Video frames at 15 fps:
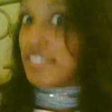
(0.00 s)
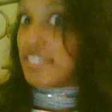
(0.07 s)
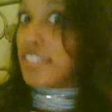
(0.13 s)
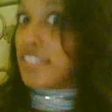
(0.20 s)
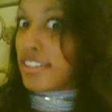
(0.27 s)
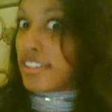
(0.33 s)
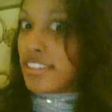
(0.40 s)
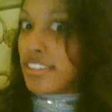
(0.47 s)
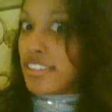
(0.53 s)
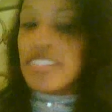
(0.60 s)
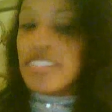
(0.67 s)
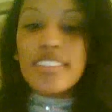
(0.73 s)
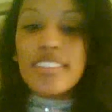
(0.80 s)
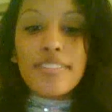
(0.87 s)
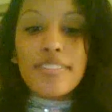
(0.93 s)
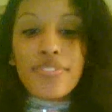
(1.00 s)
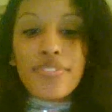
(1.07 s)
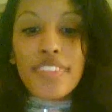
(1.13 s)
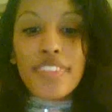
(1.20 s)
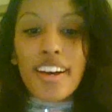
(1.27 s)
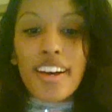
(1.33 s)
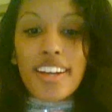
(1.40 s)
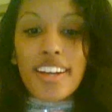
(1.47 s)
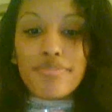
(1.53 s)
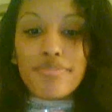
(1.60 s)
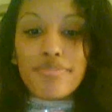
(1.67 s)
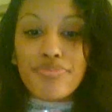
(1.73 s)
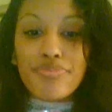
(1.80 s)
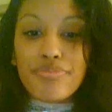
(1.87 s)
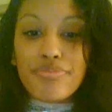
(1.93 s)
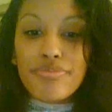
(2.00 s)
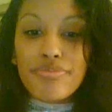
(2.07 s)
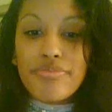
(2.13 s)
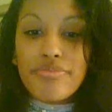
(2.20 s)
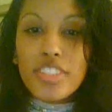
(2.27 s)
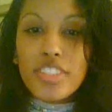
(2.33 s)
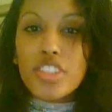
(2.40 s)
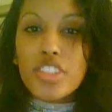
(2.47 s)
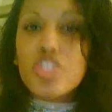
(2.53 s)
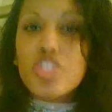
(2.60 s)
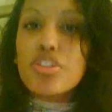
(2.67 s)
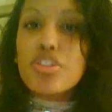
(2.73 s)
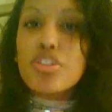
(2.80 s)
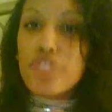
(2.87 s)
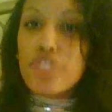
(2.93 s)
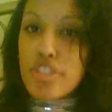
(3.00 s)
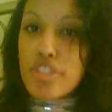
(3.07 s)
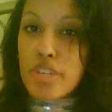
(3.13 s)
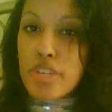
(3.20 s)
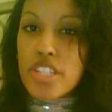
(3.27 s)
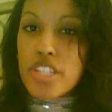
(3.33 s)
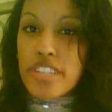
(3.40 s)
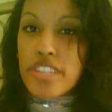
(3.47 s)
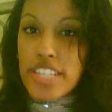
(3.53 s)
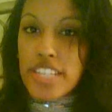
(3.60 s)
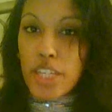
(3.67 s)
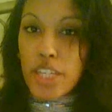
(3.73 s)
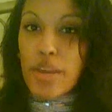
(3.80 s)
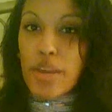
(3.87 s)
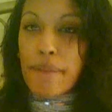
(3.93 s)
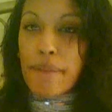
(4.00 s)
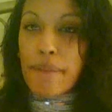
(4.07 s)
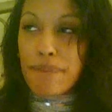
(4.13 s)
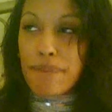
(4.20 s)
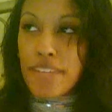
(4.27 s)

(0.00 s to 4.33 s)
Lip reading: Just know that. Um, those are a few experiences I've taken away.